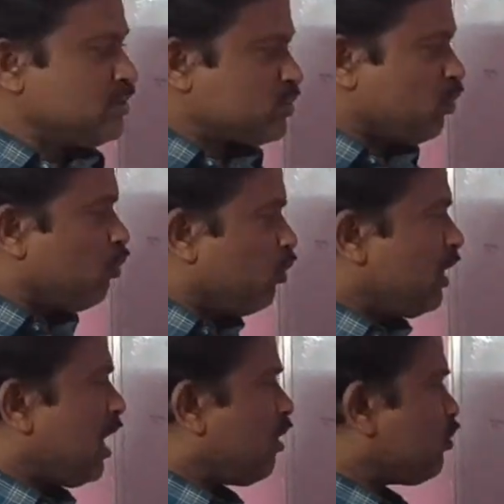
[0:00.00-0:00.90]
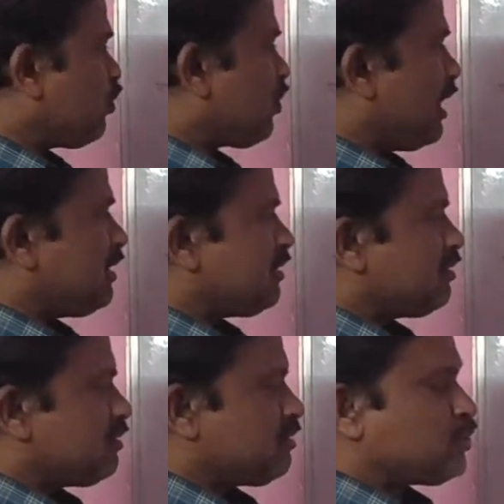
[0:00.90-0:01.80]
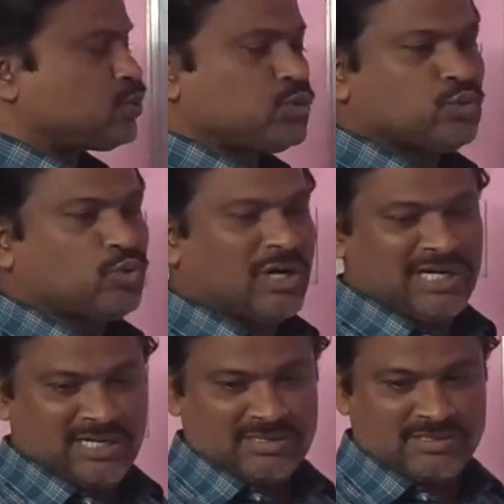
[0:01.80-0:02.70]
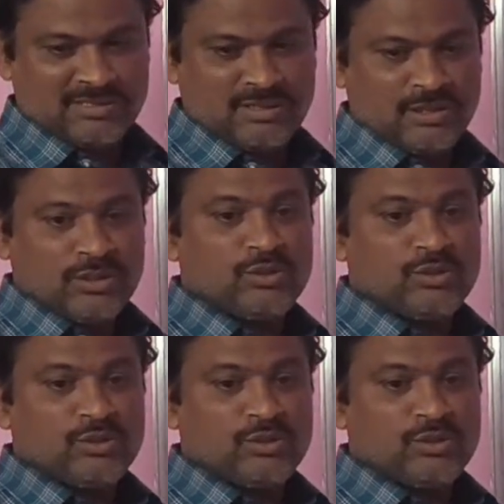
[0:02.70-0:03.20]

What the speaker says: so we have to write to address.